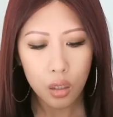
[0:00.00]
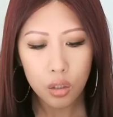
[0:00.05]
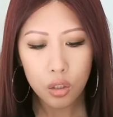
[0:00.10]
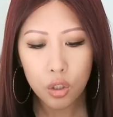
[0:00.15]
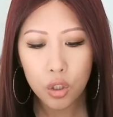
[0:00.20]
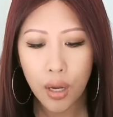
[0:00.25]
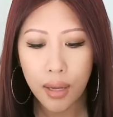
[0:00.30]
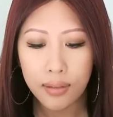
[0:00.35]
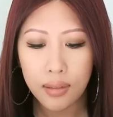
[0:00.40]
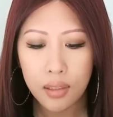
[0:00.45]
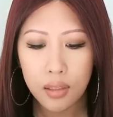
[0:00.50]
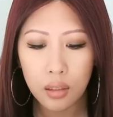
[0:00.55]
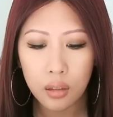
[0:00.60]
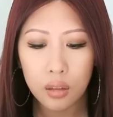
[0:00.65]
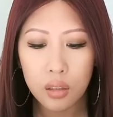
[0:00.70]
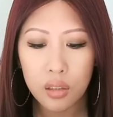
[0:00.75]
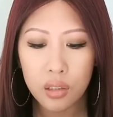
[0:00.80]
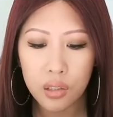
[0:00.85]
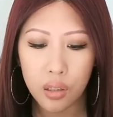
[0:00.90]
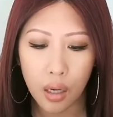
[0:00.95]

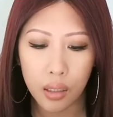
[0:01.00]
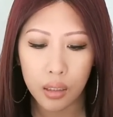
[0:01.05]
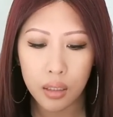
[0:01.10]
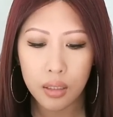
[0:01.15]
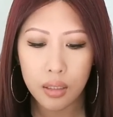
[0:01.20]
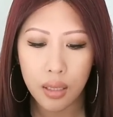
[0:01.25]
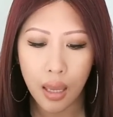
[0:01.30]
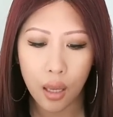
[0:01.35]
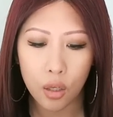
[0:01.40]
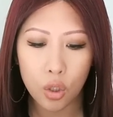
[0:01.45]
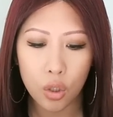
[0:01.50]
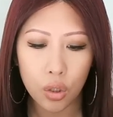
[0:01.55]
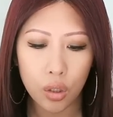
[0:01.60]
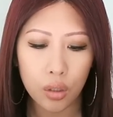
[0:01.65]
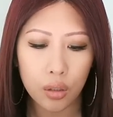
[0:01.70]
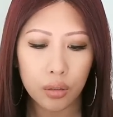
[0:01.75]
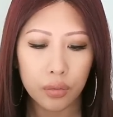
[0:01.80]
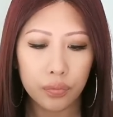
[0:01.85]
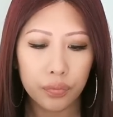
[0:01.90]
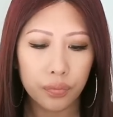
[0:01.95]
Jensen Studded
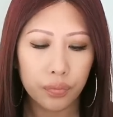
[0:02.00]
Satchel.